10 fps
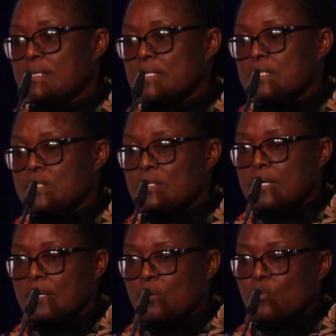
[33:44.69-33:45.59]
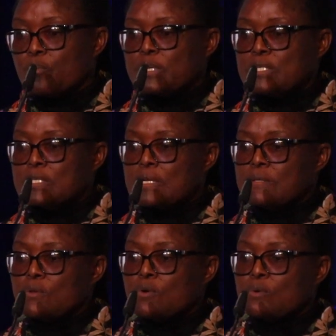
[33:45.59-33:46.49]
these
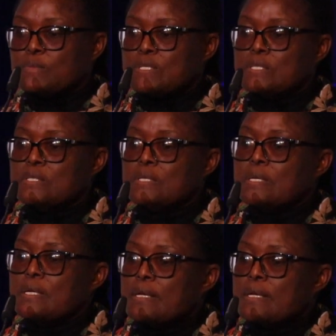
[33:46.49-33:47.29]
occupational norms.